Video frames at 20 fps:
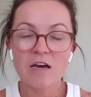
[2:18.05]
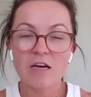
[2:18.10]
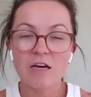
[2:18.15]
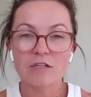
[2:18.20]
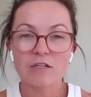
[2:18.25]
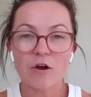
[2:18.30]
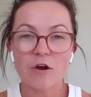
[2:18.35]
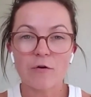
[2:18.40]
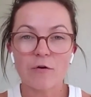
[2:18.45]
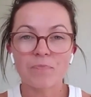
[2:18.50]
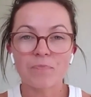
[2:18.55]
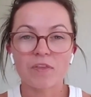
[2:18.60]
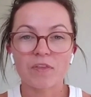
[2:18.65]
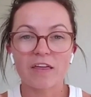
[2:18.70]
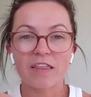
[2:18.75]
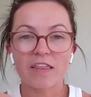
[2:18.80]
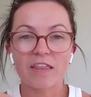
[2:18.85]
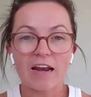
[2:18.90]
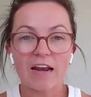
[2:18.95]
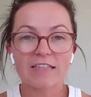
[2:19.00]
So
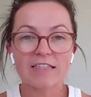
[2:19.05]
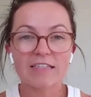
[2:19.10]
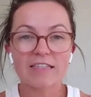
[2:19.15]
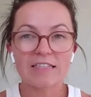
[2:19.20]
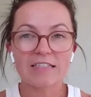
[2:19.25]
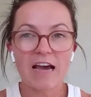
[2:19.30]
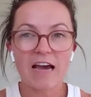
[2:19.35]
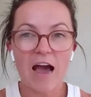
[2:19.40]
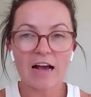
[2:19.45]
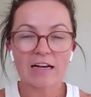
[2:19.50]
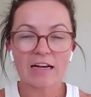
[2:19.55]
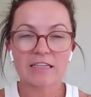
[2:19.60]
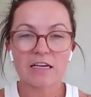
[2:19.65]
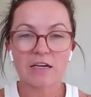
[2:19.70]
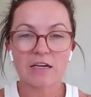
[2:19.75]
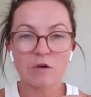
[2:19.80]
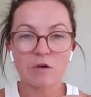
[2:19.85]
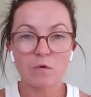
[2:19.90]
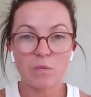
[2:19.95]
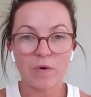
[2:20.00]
that is the tax
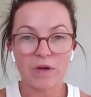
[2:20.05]
that you